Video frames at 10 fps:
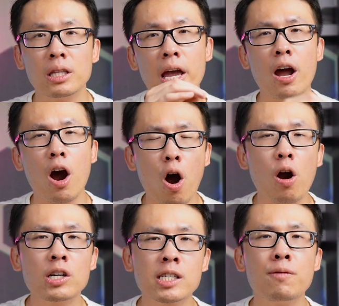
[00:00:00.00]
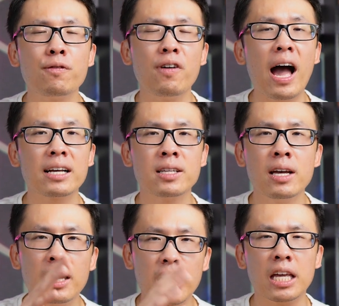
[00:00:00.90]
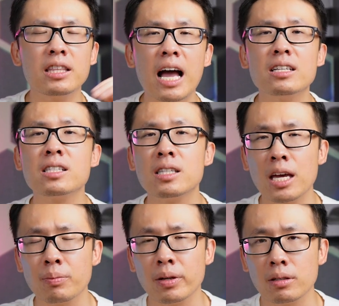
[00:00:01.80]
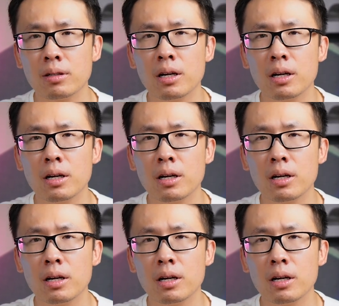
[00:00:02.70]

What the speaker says: there are some facts in that statement